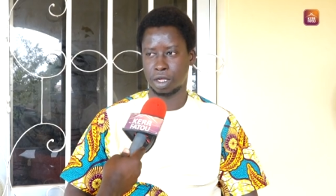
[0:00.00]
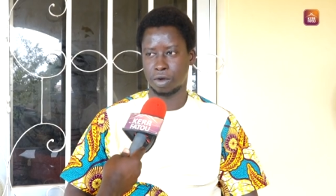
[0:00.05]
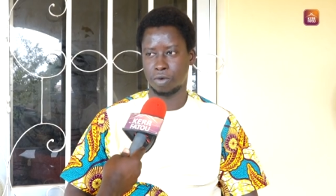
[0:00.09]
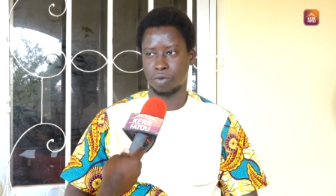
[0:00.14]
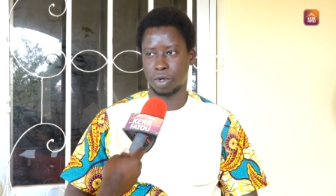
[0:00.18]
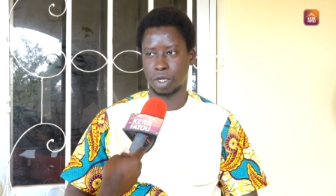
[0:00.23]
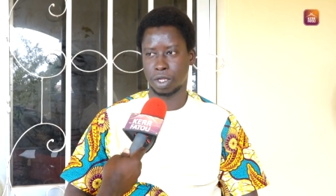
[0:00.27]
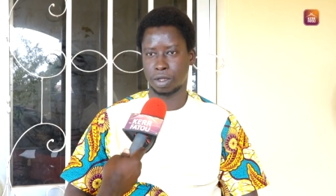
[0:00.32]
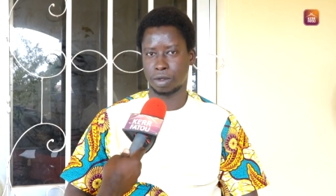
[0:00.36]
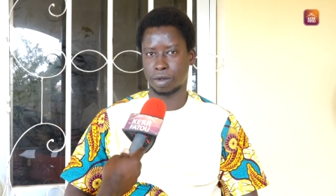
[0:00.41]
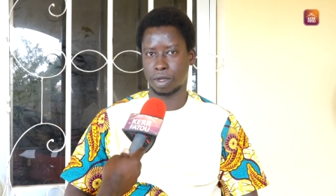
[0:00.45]

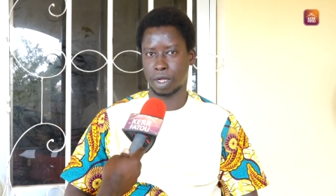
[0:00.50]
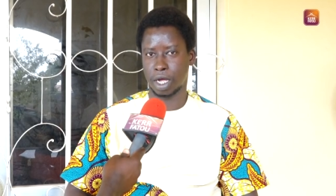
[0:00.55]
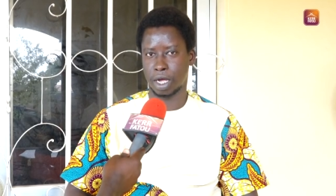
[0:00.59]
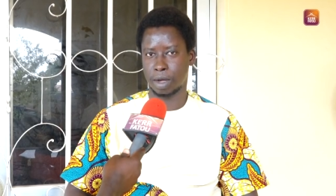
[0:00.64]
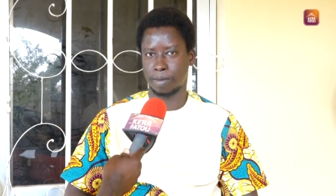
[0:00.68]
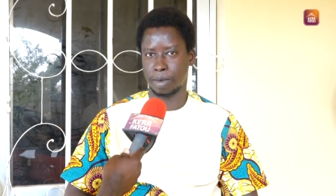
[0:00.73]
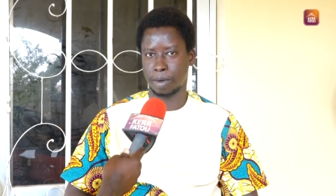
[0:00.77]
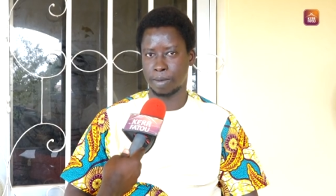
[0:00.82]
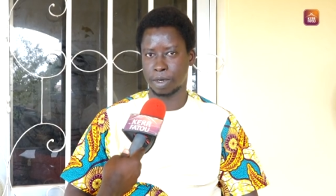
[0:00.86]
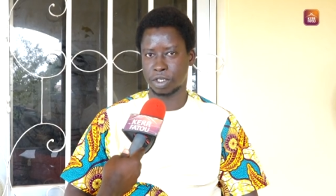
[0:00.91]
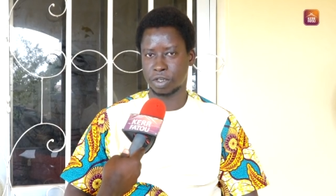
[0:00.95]
with
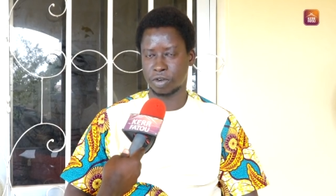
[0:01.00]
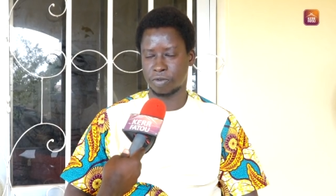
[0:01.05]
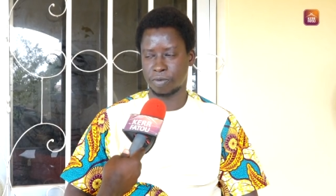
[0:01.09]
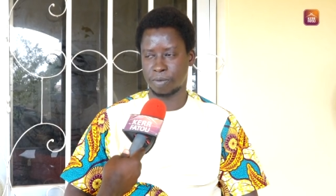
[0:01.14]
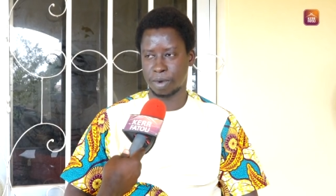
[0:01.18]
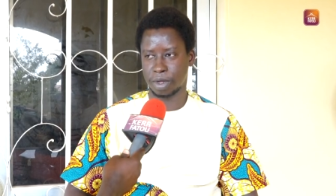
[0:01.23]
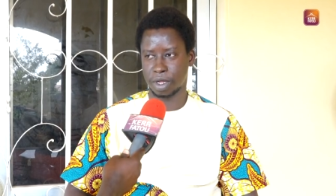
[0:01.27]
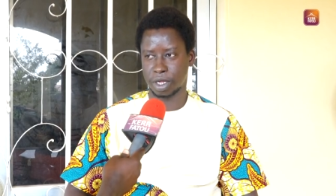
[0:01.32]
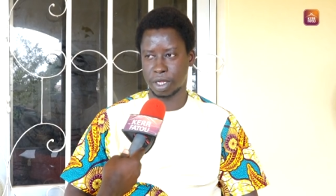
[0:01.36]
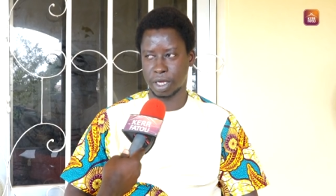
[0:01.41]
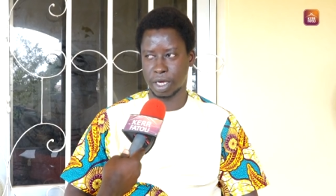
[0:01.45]
members of
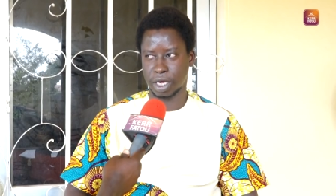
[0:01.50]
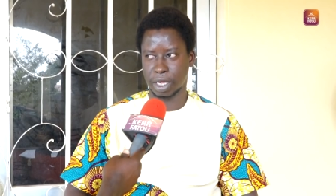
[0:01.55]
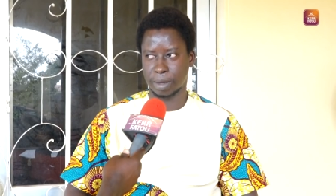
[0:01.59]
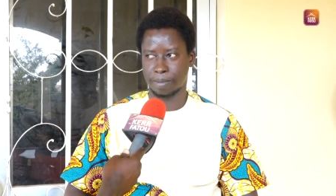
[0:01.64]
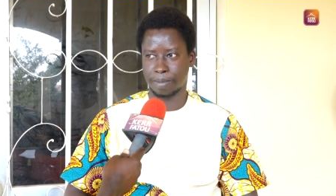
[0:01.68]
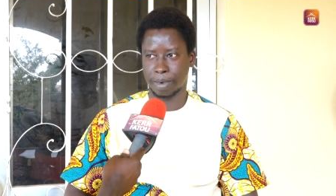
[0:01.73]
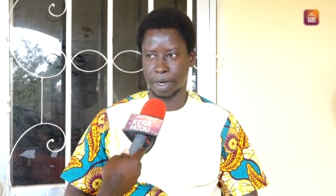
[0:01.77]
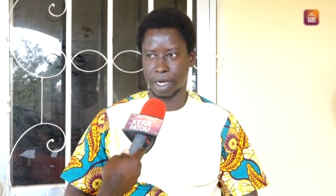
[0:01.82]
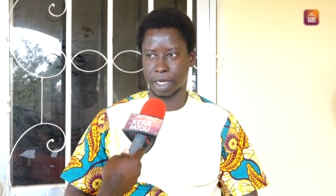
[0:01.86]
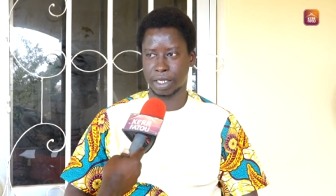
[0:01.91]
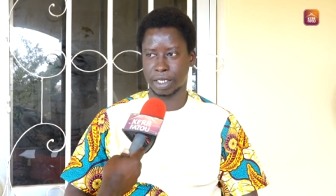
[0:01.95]
political
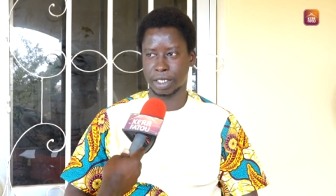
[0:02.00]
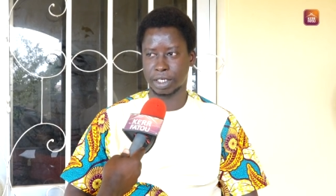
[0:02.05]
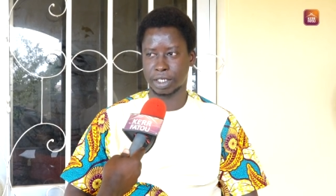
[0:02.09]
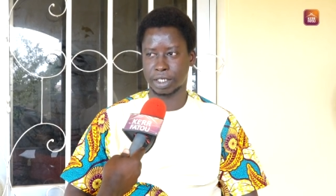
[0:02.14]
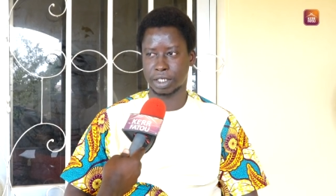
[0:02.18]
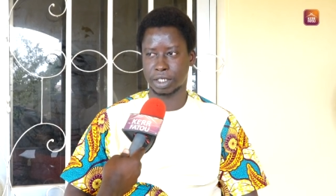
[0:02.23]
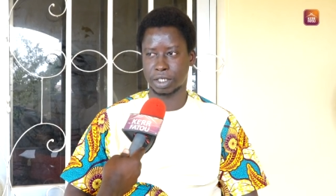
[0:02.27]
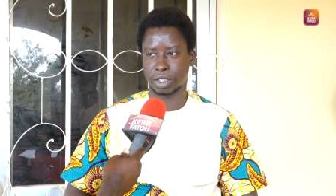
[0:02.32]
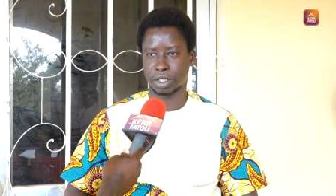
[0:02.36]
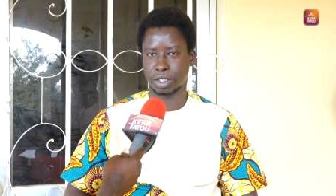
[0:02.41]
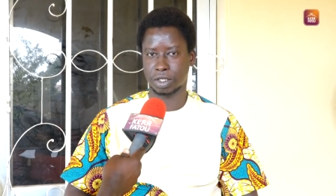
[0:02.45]

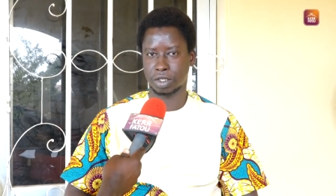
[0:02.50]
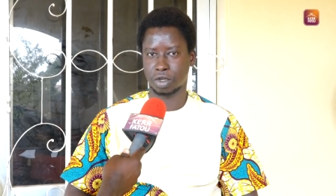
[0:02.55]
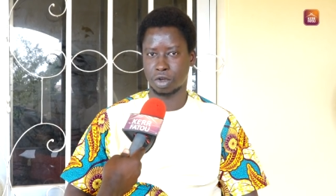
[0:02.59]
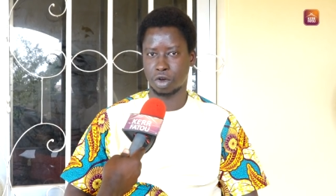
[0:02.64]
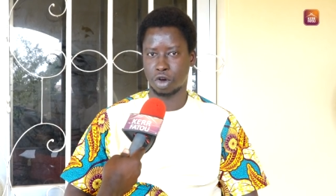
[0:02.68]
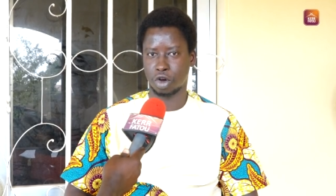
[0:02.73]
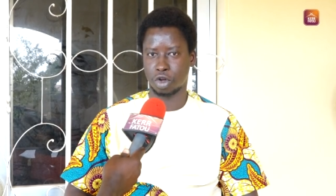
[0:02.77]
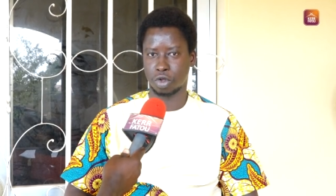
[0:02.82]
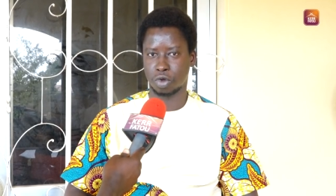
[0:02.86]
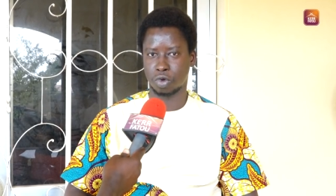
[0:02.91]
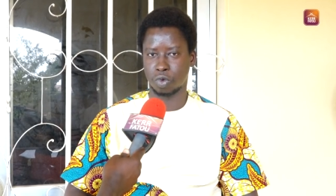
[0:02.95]
parties
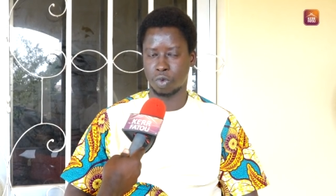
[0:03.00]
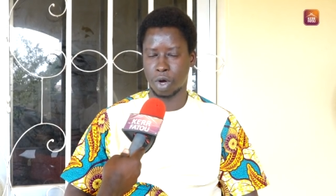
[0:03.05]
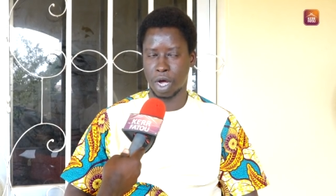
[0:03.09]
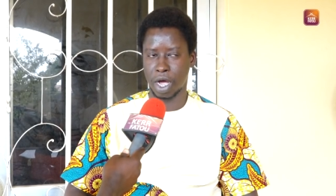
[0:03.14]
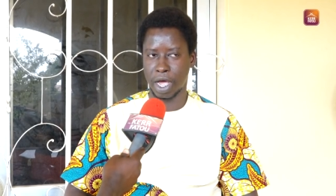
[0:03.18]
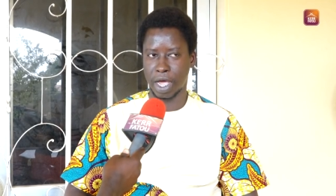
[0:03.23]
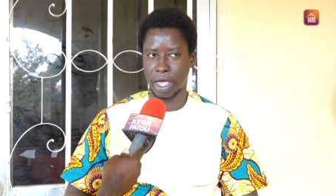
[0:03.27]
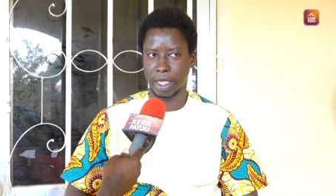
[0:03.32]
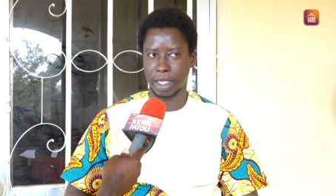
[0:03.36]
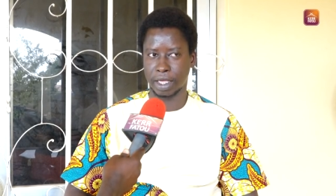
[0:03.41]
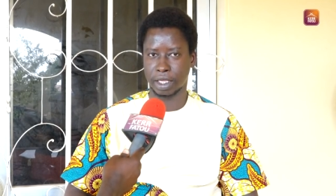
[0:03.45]
on
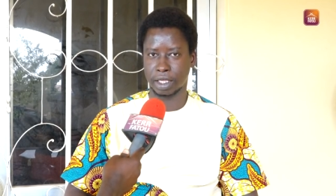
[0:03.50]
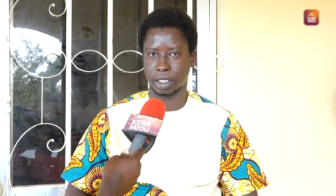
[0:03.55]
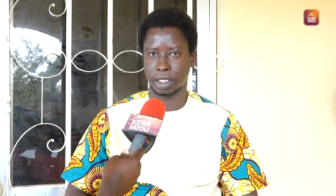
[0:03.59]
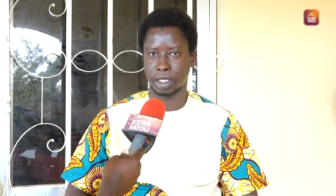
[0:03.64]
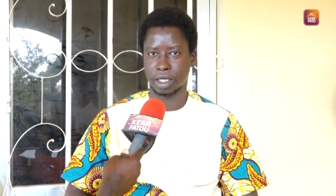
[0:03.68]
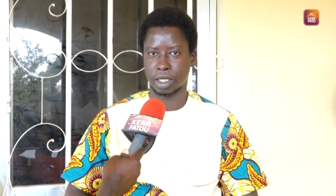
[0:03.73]
why